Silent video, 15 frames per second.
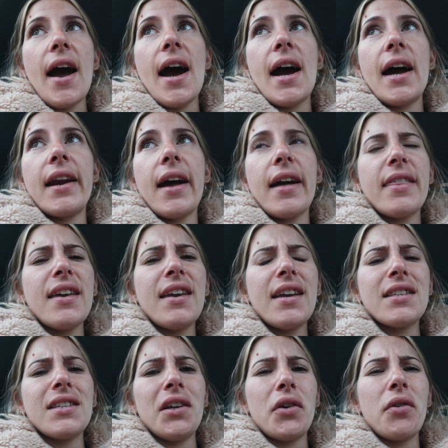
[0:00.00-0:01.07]
and I think
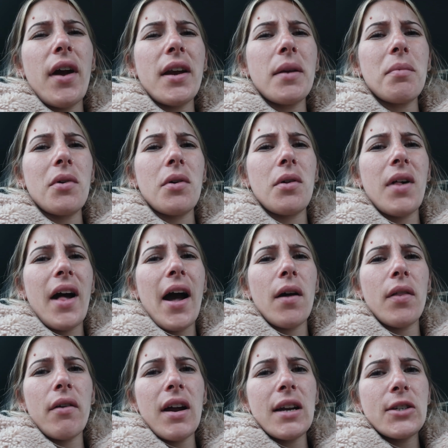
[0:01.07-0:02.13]
it's incredible
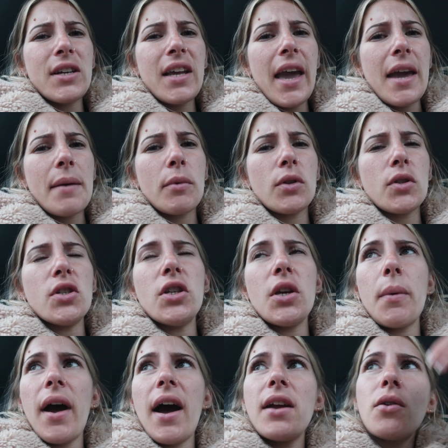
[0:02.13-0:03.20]
how they're actually able to
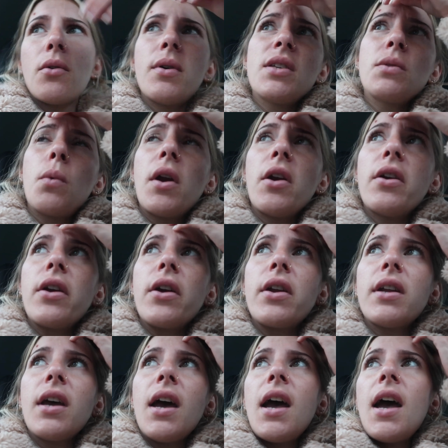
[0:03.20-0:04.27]
do it. I'd always wondered